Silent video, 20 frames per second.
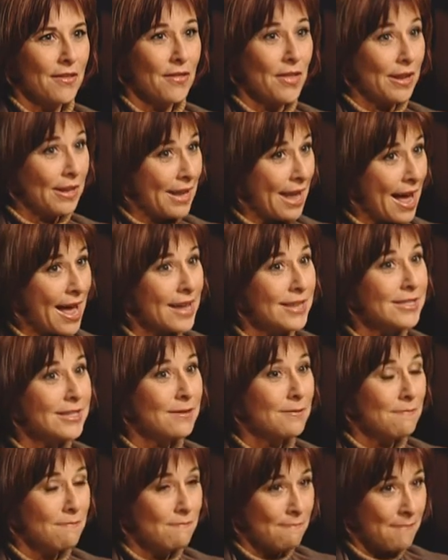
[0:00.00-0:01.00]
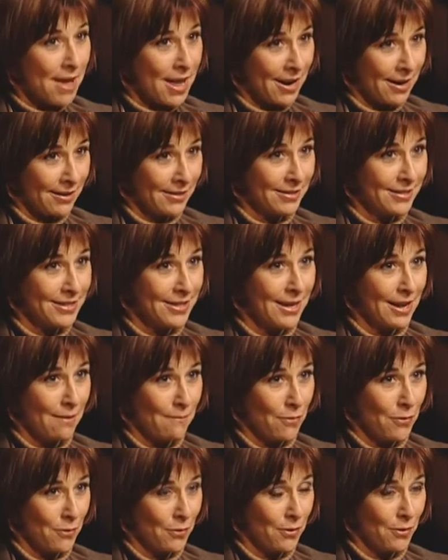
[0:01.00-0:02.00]
the last medal to come
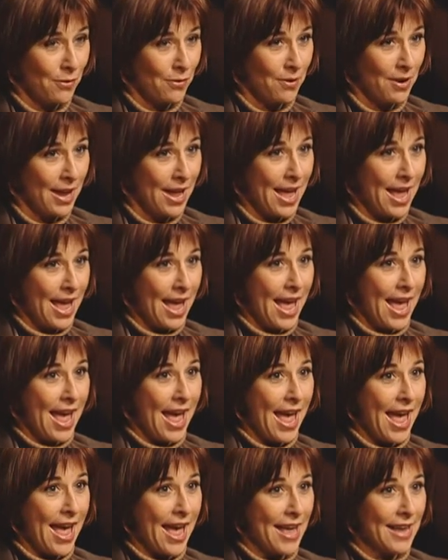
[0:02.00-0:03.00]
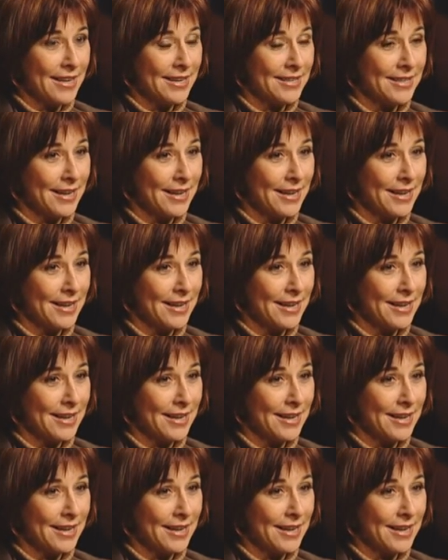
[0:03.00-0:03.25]
through. And